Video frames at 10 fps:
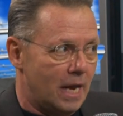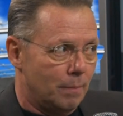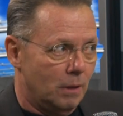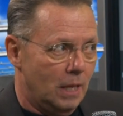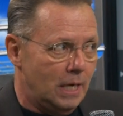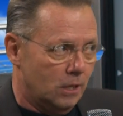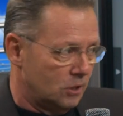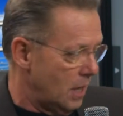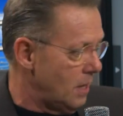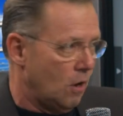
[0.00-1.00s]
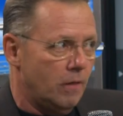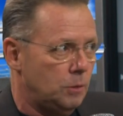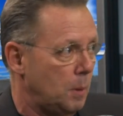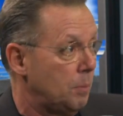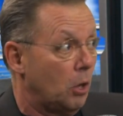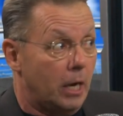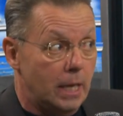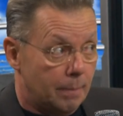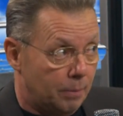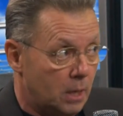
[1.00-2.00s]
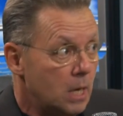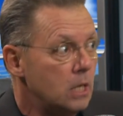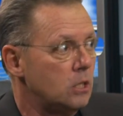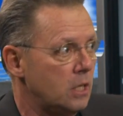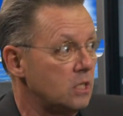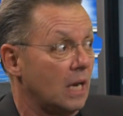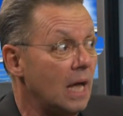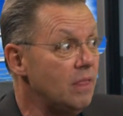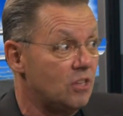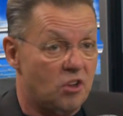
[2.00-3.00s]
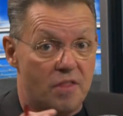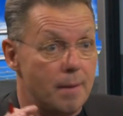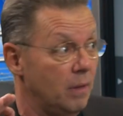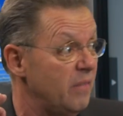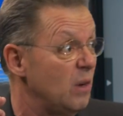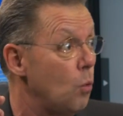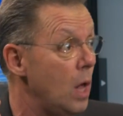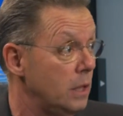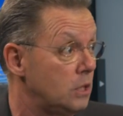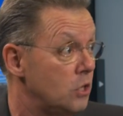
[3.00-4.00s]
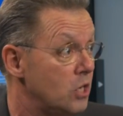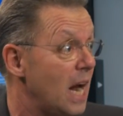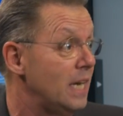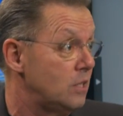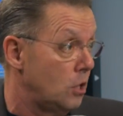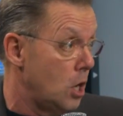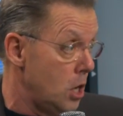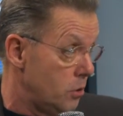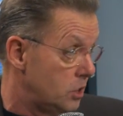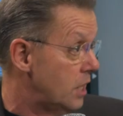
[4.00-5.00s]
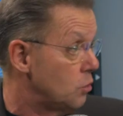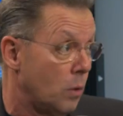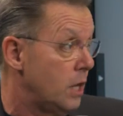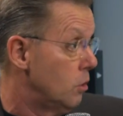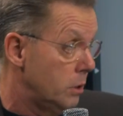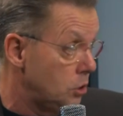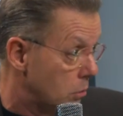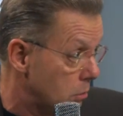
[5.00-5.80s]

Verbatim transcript: Y, and millennials. I think all these people are hip to this, and I see them living well into their 90s and 100s as a regular issue.